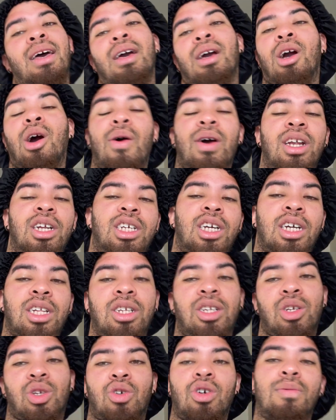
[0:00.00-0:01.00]
Go ahead and check
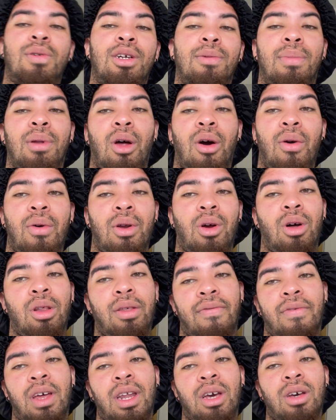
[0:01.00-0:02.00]
the description below and all
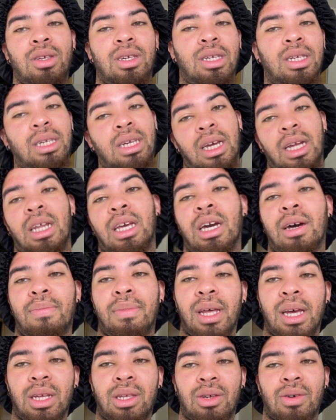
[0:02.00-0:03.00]
the videos to see any
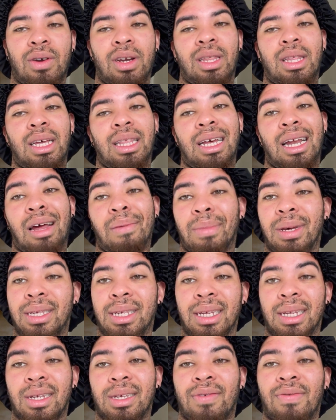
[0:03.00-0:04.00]
updates or anything that I missed
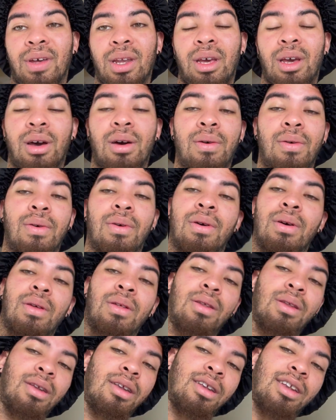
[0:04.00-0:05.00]
in this video.
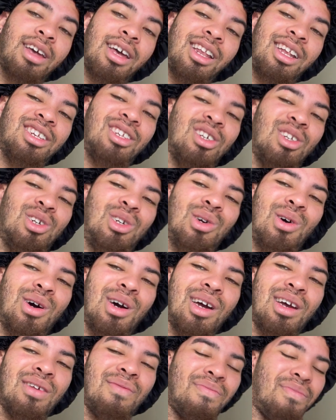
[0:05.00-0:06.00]
And let's
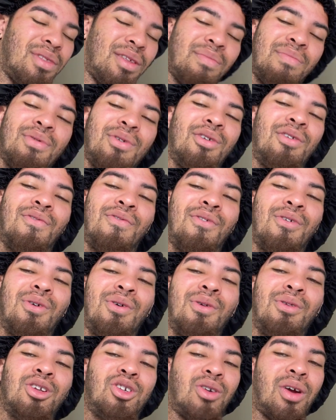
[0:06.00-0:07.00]
enjoy the
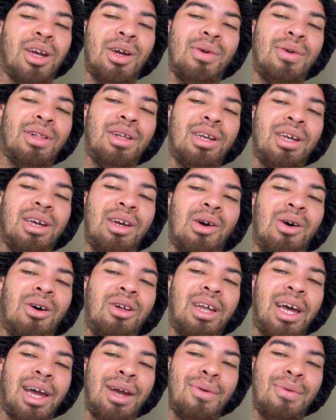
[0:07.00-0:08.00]
beautiful tranquility
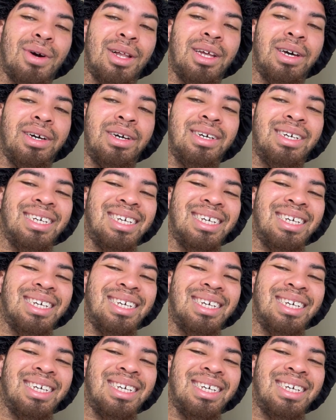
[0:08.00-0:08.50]
called Anguilla.